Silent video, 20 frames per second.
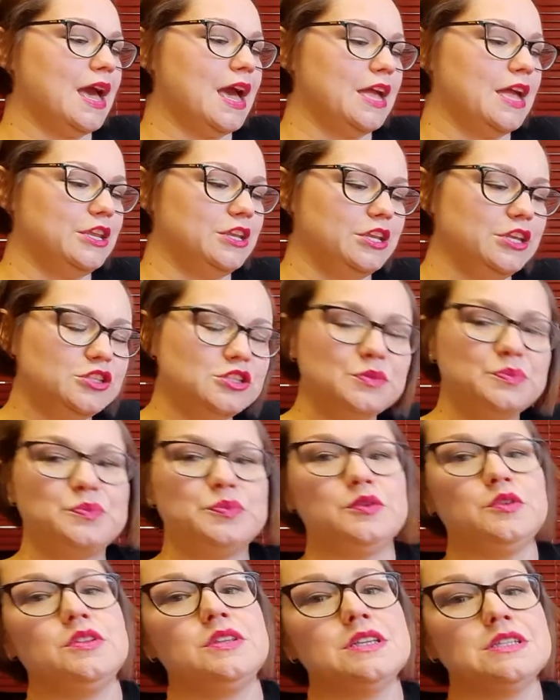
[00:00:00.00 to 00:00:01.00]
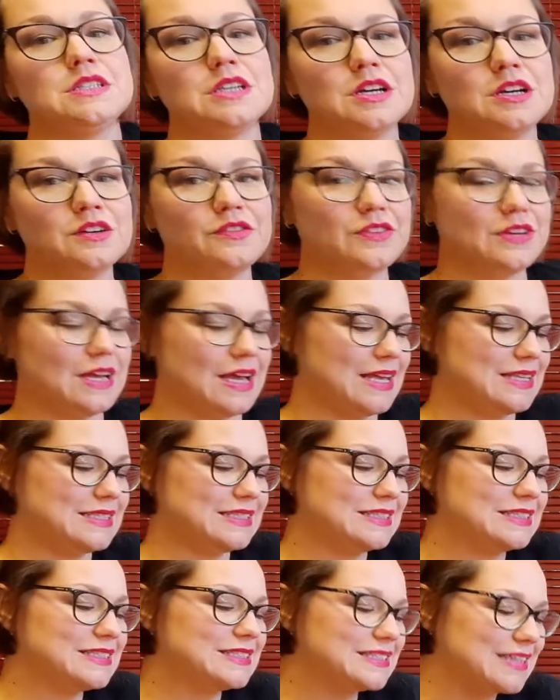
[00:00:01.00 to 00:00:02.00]
And you need to pull this over as
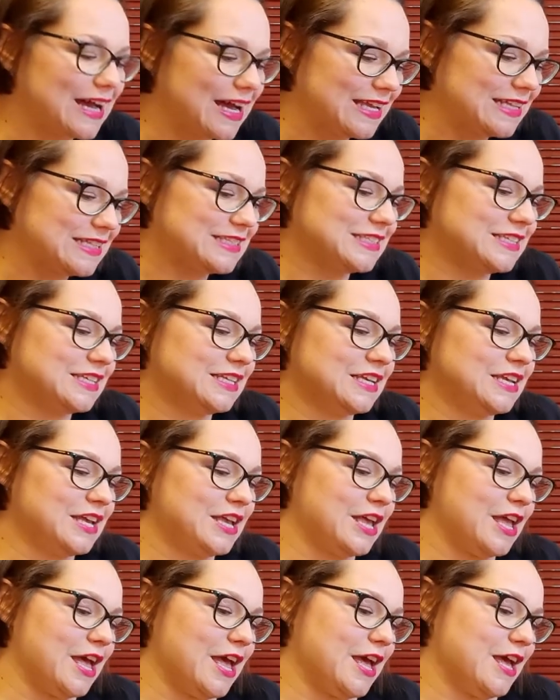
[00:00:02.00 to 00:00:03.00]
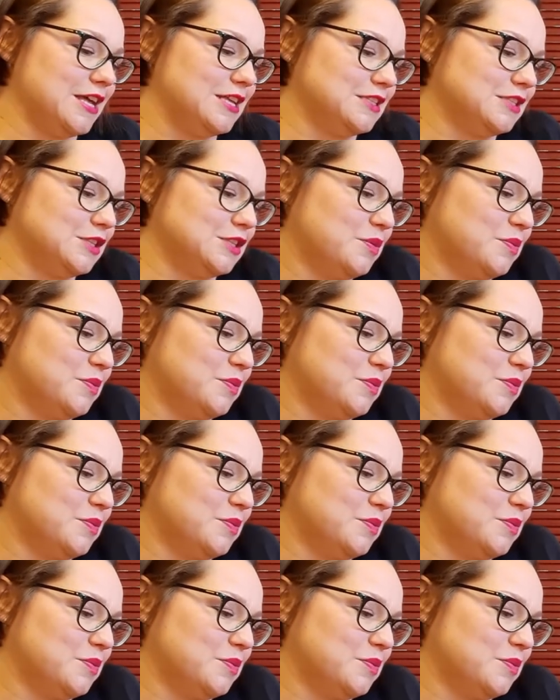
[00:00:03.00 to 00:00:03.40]
tight as